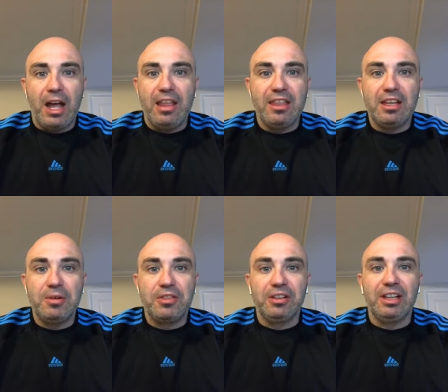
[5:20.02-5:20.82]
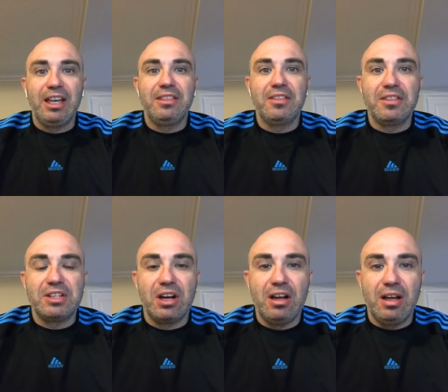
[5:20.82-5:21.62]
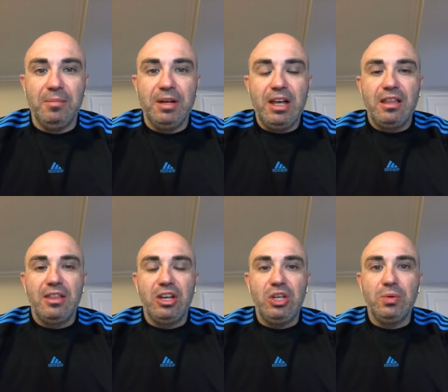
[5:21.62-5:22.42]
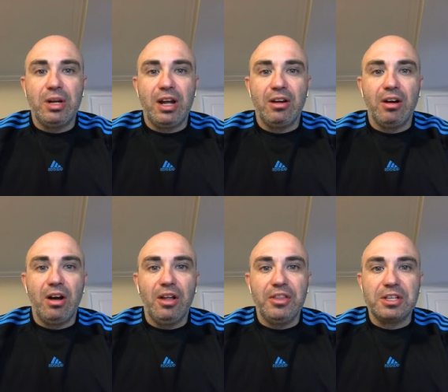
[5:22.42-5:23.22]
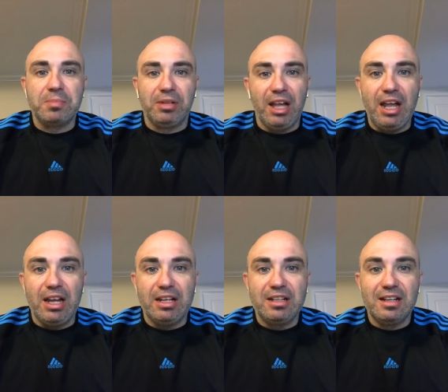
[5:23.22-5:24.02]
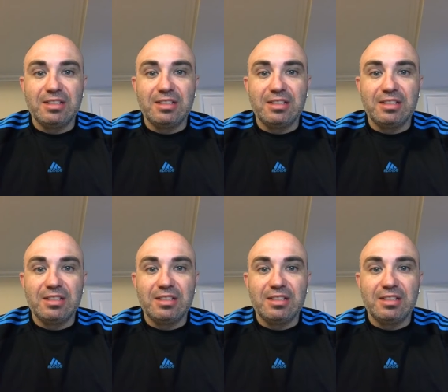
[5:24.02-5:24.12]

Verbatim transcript: I think about the length of the time that you and I are on this planet.